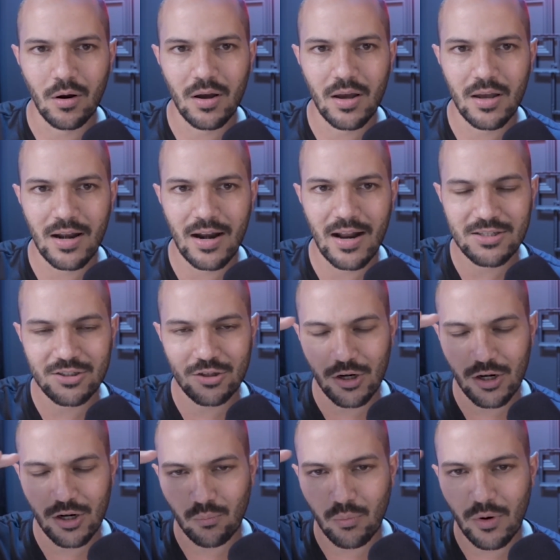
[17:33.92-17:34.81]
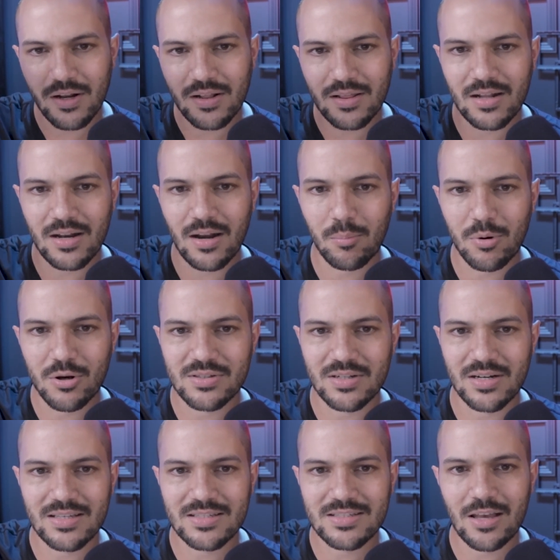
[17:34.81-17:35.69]
and I started running the numbers
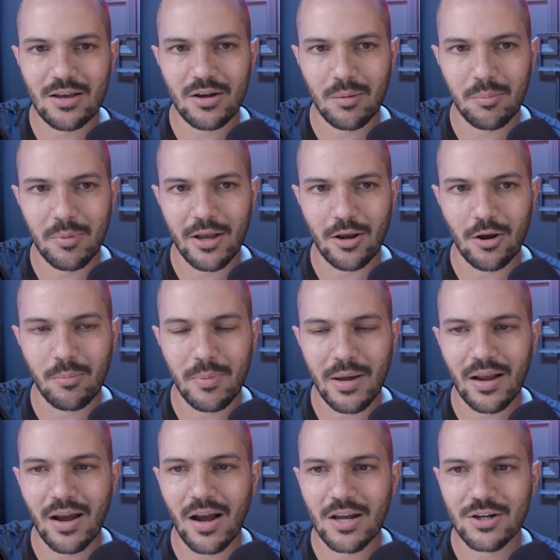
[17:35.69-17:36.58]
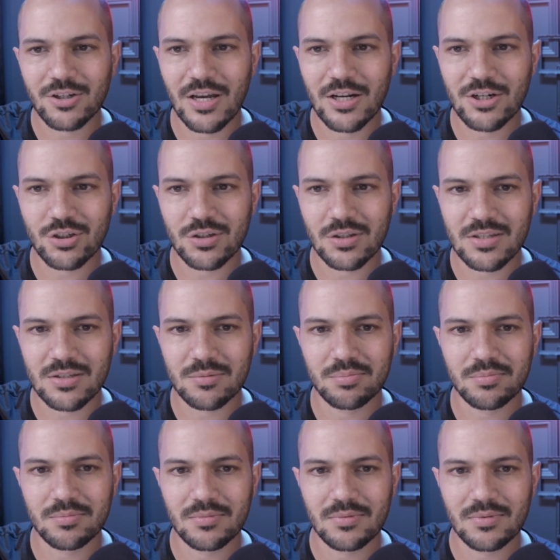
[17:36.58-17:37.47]
in Excel and I'm like, oh my gosh, actually
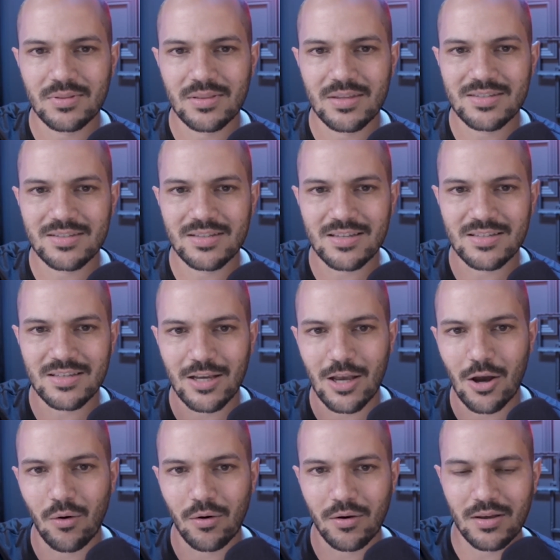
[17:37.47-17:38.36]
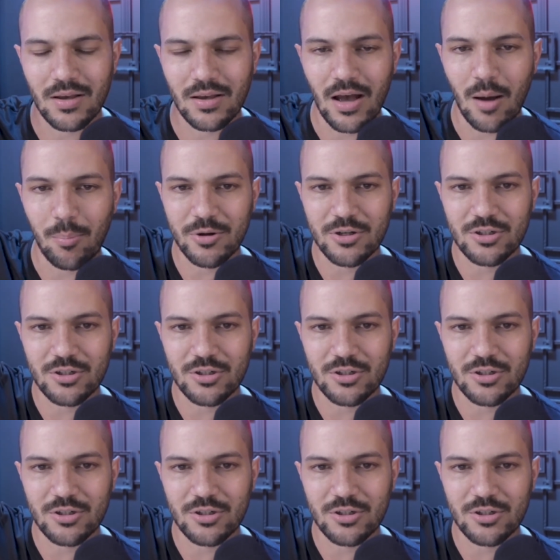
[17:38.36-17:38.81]
this doesn't go up and